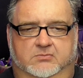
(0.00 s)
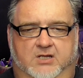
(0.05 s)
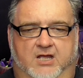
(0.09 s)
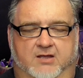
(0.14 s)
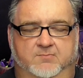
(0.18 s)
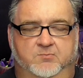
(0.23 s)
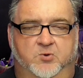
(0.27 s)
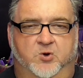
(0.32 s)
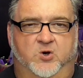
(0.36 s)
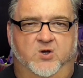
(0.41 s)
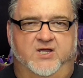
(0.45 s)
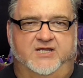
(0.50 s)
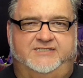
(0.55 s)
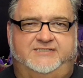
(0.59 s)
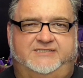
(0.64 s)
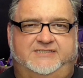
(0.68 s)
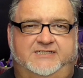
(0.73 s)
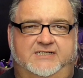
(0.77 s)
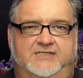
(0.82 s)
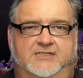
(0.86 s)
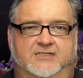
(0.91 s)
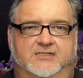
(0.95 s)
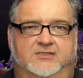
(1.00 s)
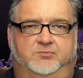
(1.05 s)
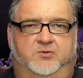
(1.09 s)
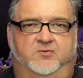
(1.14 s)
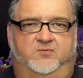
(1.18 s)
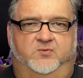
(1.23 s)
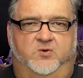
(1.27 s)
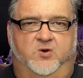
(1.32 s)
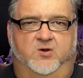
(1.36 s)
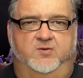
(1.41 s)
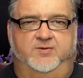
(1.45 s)
I'm more interested in the
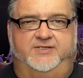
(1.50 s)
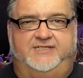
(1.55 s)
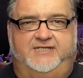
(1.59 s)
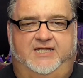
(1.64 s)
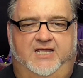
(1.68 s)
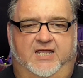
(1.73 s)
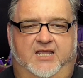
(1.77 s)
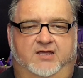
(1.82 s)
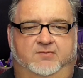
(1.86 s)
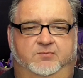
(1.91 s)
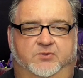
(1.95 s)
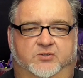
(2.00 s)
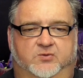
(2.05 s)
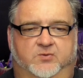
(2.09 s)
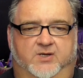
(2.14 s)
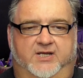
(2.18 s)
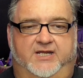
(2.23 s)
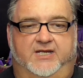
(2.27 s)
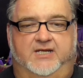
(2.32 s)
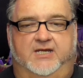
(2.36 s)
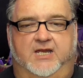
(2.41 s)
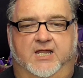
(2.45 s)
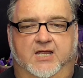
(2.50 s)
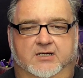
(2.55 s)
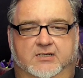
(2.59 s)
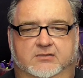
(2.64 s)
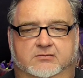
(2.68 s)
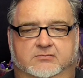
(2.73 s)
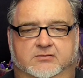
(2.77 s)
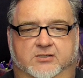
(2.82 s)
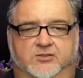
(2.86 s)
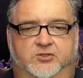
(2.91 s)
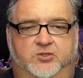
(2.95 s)
performance gain between
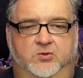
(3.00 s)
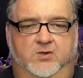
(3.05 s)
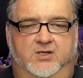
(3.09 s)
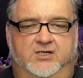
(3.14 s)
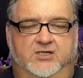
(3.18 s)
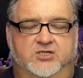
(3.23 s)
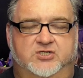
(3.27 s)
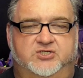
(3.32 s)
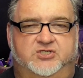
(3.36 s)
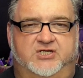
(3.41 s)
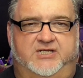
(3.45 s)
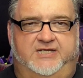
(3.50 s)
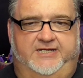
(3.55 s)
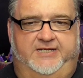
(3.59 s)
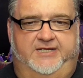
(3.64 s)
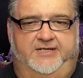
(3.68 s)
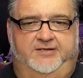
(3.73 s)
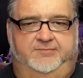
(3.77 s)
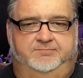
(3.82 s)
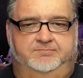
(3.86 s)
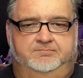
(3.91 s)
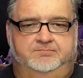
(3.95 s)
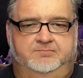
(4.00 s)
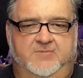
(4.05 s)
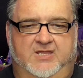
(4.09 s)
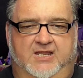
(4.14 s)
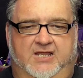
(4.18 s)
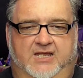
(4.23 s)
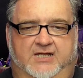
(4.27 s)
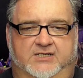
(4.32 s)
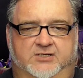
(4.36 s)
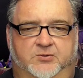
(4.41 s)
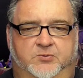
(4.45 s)
the 200 GE
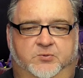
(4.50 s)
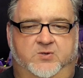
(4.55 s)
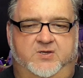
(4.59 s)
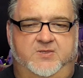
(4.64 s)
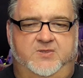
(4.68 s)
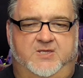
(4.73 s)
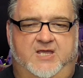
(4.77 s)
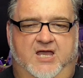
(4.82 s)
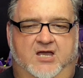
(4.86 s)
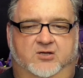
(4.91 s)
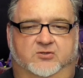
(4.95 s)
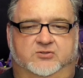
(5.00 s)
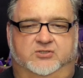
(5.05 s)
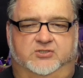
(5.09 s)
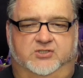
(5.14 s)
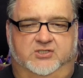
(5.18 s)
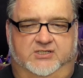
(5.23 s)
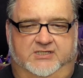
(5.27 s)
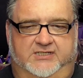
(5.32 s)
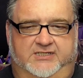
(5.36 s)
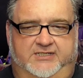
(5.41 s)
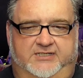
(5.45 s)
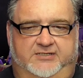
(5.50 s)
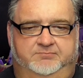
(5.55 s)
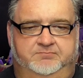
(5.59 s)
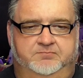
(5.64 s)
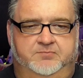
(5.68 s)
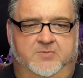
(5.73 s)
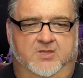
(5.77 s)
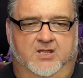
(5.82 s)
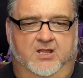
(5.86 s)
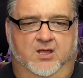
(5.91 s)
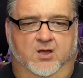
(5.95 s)
and the 3000 GE
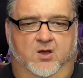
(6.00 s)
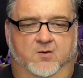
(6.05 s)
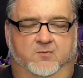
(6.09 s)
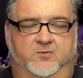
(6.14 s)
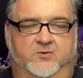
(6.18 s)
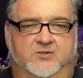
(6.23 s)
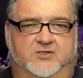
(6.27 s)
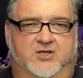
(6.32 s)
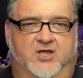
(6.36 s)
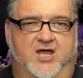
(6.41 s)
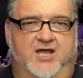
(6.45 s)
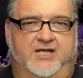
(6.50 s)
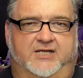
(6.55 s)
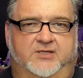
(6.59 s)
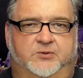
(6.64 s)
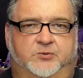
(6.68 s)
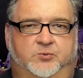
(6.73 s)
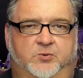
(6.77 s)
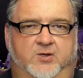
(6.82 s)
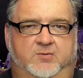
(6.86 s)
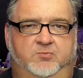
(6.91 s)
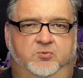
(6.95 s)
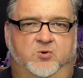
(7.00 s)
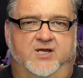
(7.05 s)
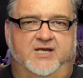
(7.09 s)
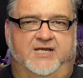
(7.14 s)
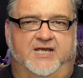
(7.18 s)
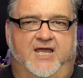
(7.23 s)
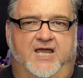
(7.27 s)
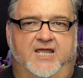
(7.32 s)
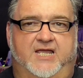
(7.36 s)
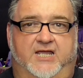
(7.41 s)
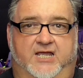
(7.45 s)
overclock at
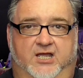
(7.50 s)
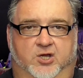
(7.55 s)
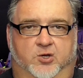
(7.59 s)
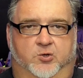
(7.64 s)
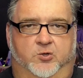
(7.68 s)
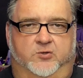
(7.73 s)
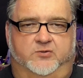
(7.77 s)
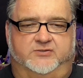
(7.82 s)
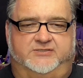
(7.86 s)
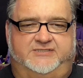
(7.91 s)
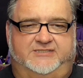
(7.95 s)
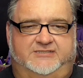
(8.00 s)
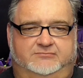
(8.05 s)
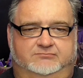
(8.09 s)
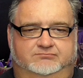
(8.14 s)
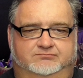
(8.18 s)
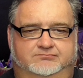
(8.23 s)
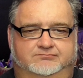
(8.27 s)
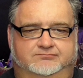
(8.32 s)
3.9 GHz.